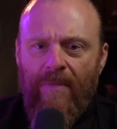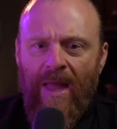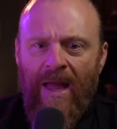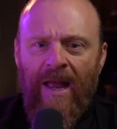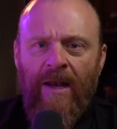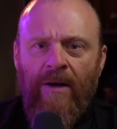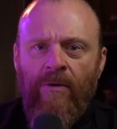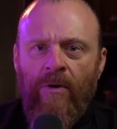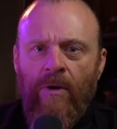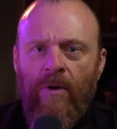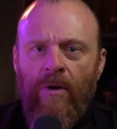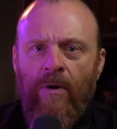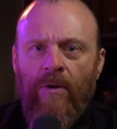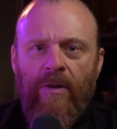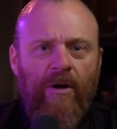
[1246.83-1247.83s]
and
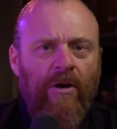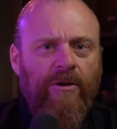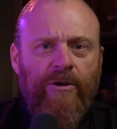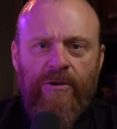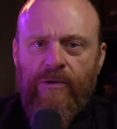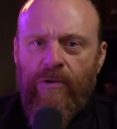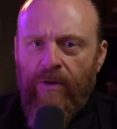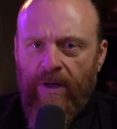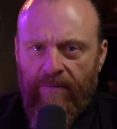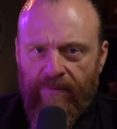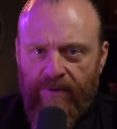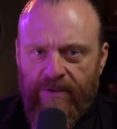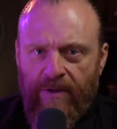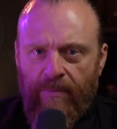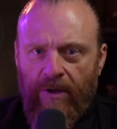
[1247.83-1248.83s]
they're not just doing it
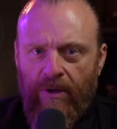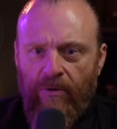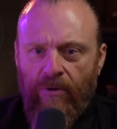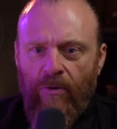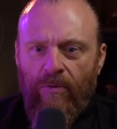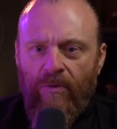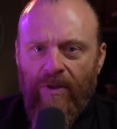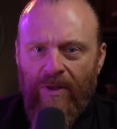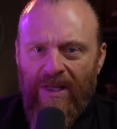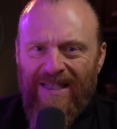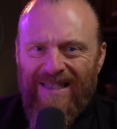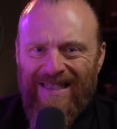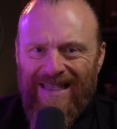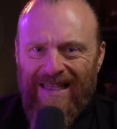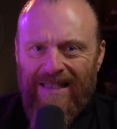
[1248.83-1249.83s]
for something to do.
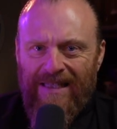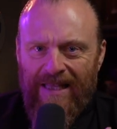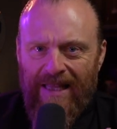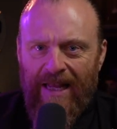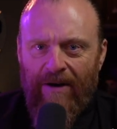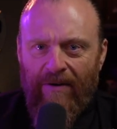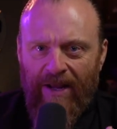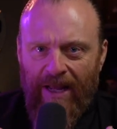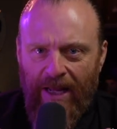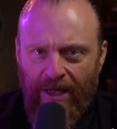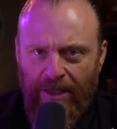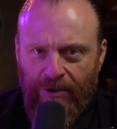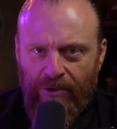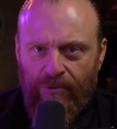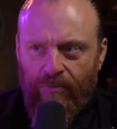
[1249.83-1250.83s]
This is their
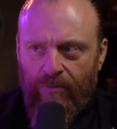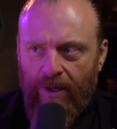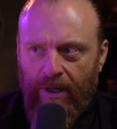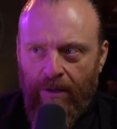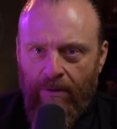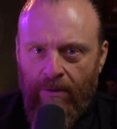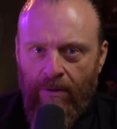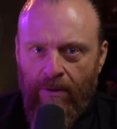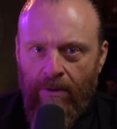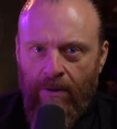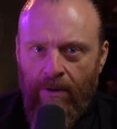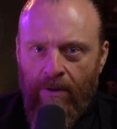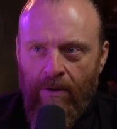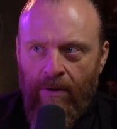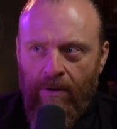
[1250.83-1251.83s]
history. Yeah.
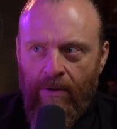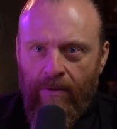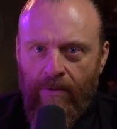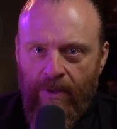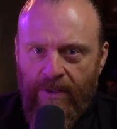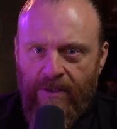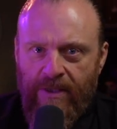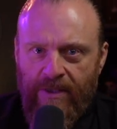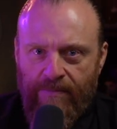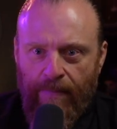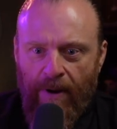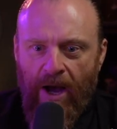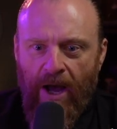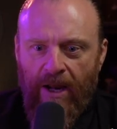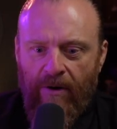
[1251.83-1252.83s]
This is
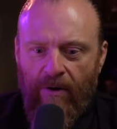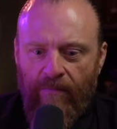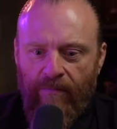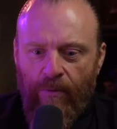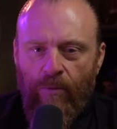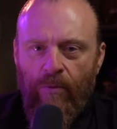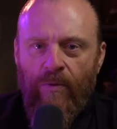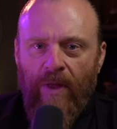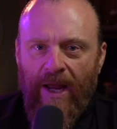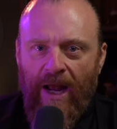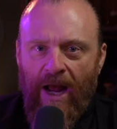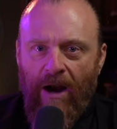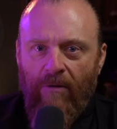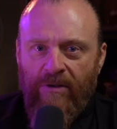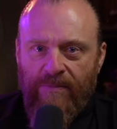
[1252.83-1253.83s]
part of who they
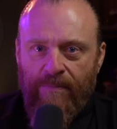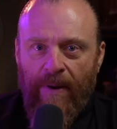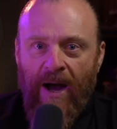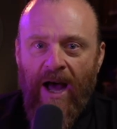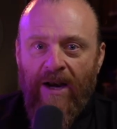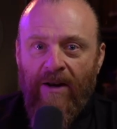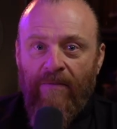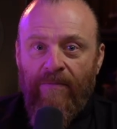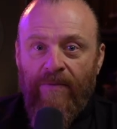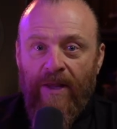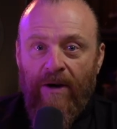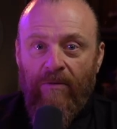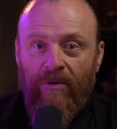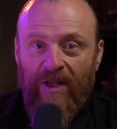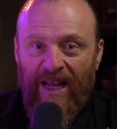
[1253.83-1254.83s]
are. It's part of
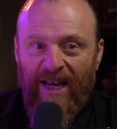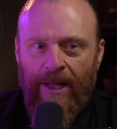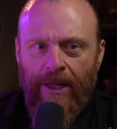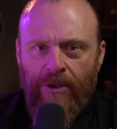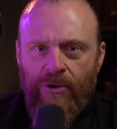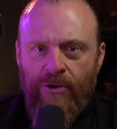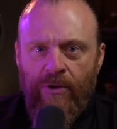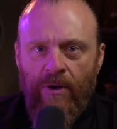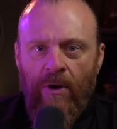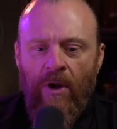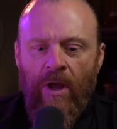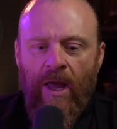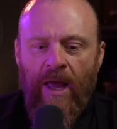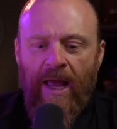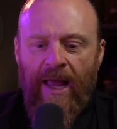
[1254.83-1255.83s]
their lineage,
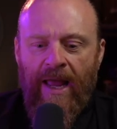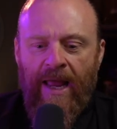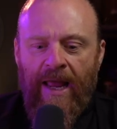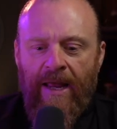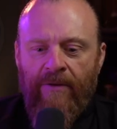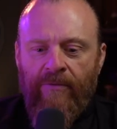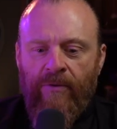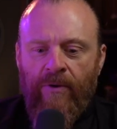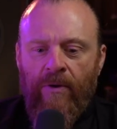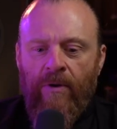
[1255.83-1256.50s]
and